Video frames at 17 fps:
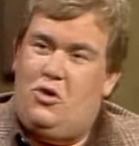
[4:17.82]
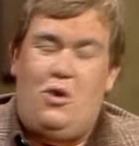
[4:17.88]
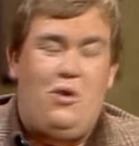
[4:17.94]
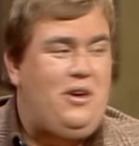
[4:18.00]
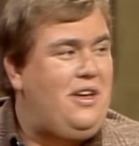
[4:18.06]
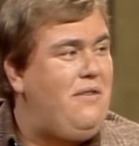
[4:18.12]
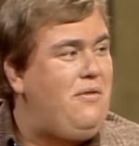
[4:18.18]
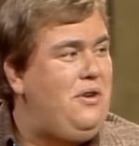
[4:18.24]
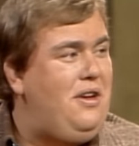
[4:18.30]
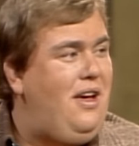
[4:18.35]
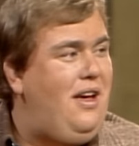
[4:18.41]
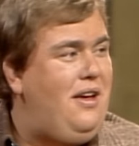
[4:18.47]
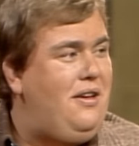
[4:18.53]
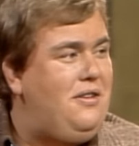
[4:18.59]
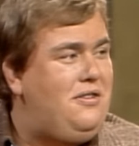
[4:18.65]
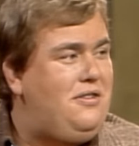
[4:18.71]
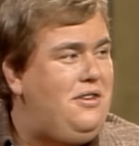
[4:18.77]
growing every
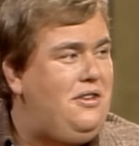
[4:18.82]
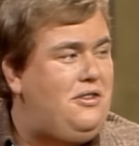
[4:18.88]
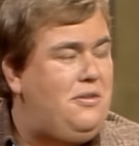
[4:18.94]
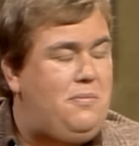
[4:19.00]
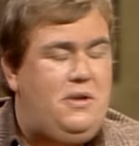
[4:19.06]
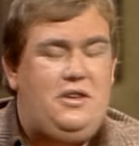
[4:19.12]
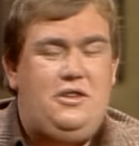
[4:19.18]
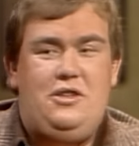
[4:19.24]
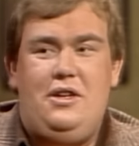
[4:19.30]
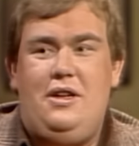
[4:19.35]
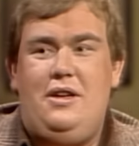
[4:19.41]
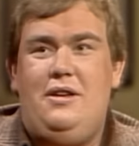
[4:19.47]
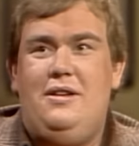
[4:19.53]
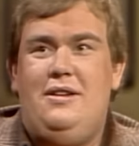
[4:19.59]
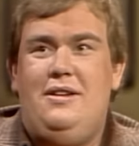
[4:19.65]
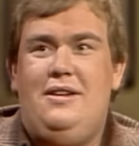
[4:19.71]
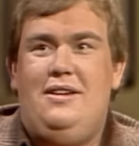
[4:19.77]
day. It's a big city.
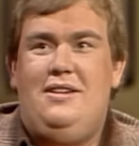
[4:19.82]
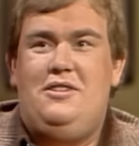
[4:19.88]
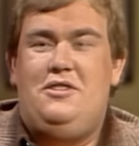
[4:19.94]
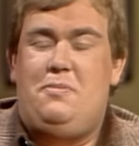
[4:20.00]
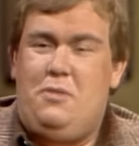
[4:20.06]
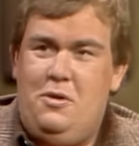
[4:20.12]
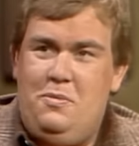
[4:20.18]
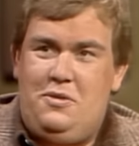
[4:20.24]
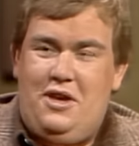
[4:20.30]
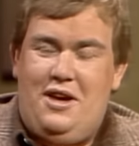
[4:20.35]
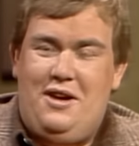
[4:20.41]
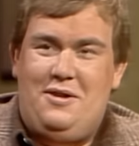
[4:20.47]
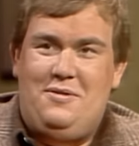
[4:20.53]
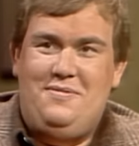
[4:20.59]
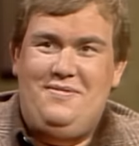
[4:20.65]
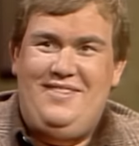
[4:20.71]
It's Boomtown.